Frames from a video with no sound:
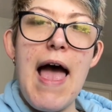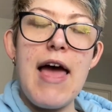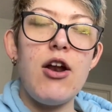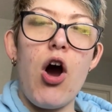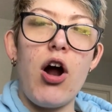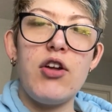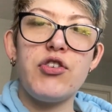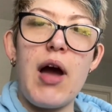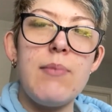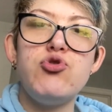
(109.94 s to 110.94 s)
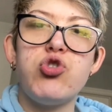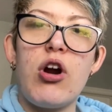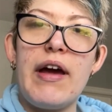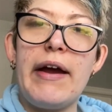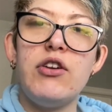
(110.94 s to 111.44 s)
And honestly, I'm
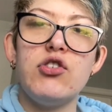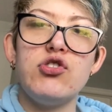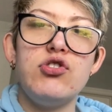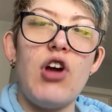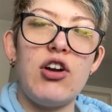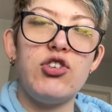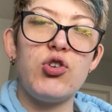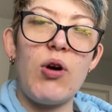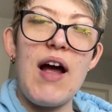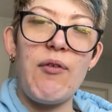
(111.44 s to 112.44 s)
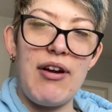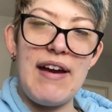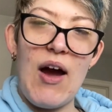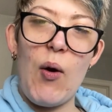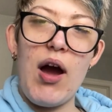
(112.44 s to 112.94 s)
trying not to cry right
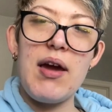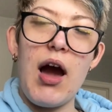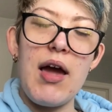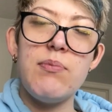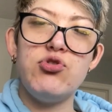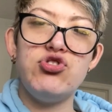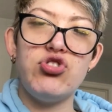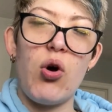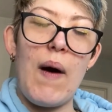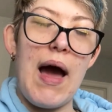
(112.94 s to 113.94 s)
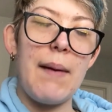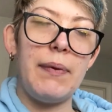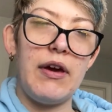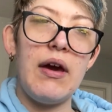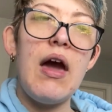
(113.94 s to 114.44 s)
now. I'm so
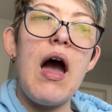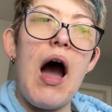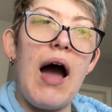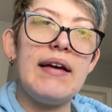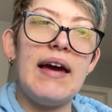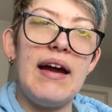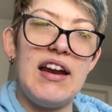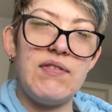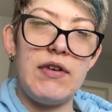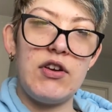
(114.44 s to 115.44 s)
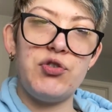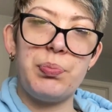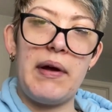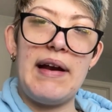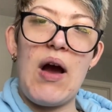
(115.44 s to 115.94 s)
happy. I can't even
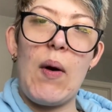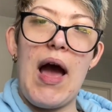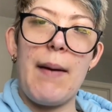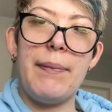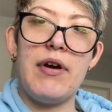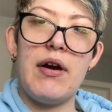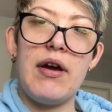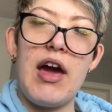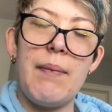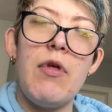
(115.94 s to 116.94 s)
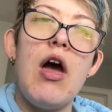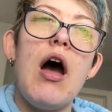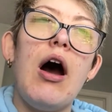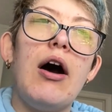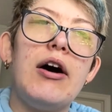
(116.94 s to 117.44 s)
explain how happy I
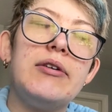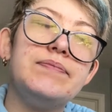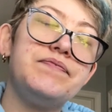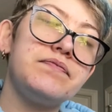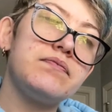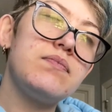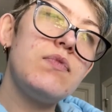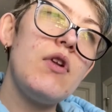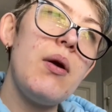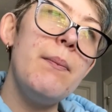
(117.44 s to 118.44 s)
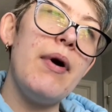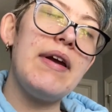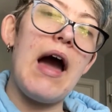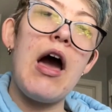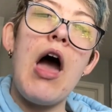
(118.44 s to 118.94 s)
am.
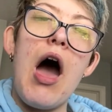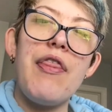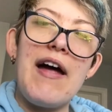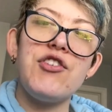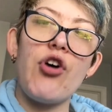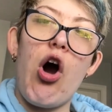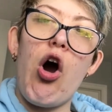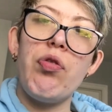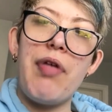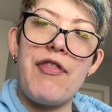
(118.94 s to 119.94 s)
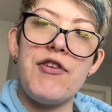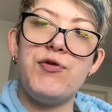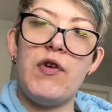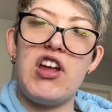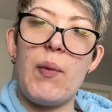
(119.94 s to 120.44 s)
But yeah, that is all that this
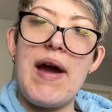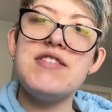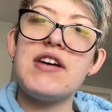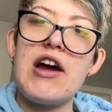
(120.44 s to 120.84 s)
video is.